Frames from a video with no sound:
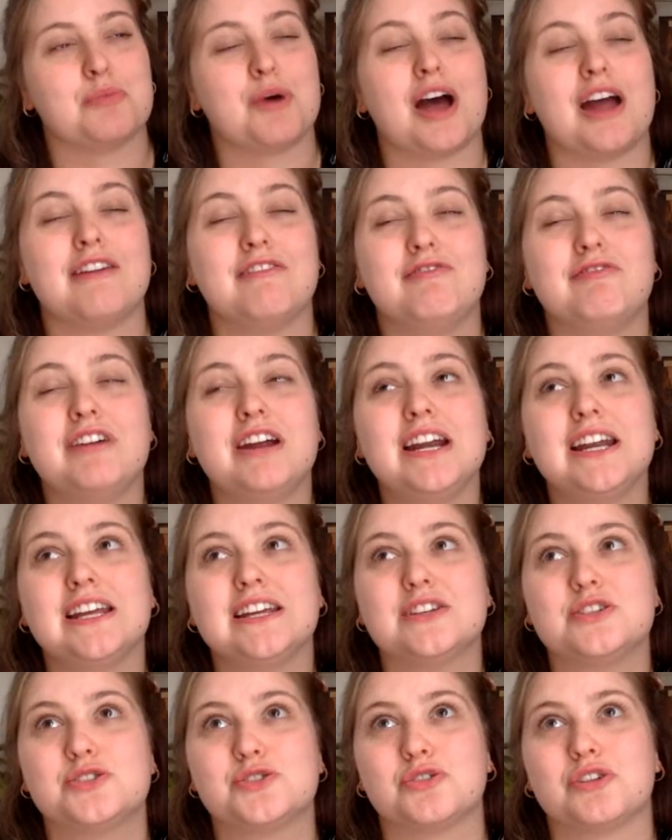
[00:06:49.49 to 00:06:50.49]
But I really
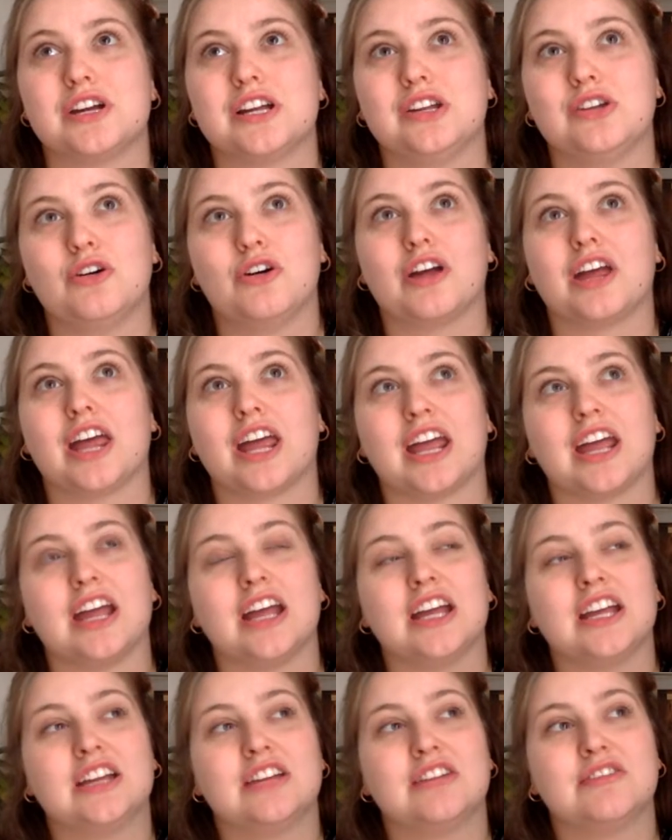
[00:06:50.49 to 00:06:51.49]
enjoy logging
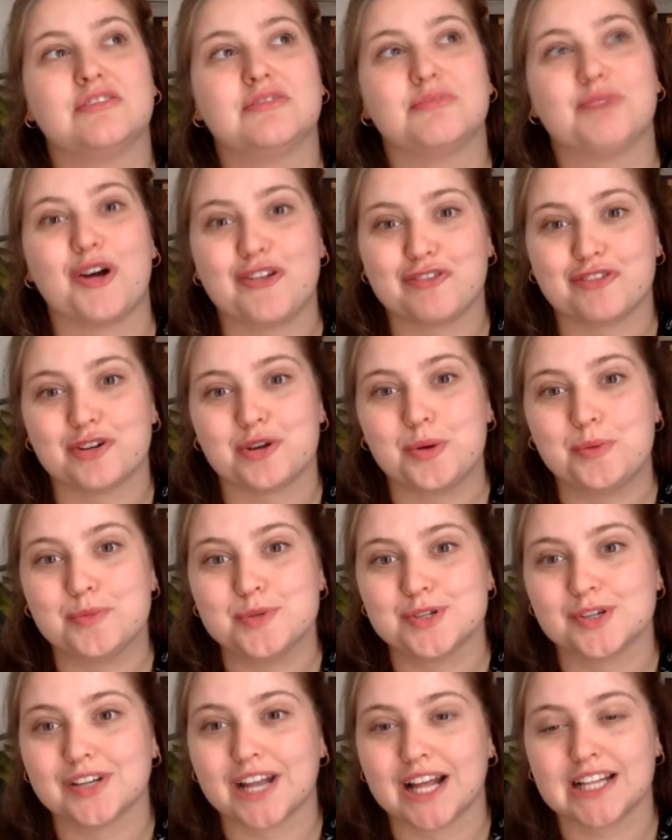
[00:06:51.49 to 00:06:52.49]
my
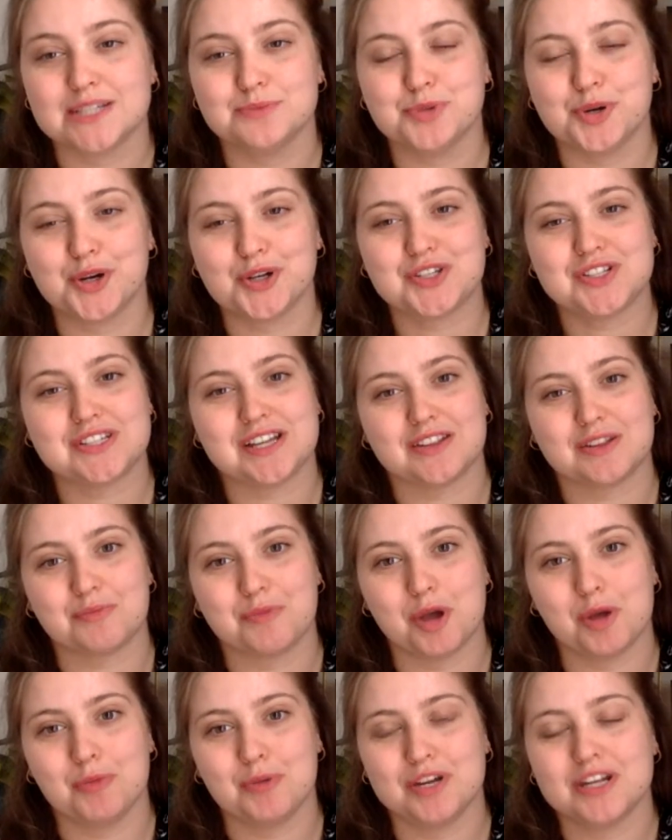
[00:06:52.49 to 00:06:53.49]
films on Letterboxd at the
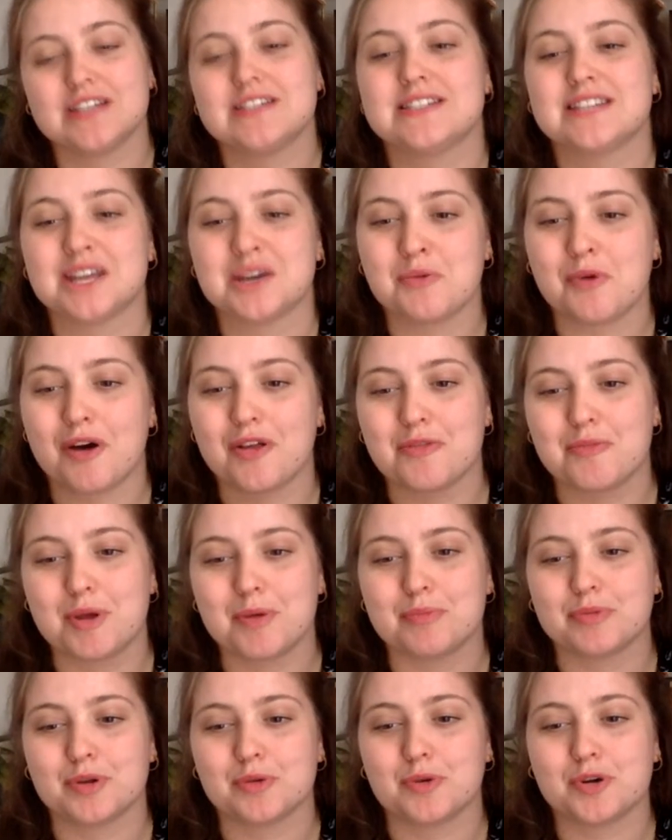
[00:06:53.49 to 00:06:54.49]
moment and seeing what other
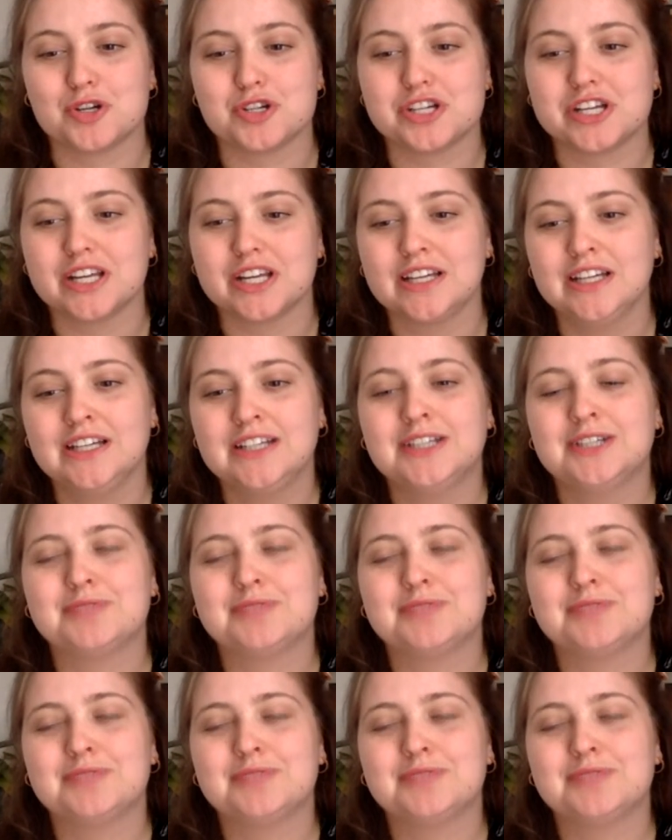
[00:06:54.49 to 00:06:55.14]
people are watching.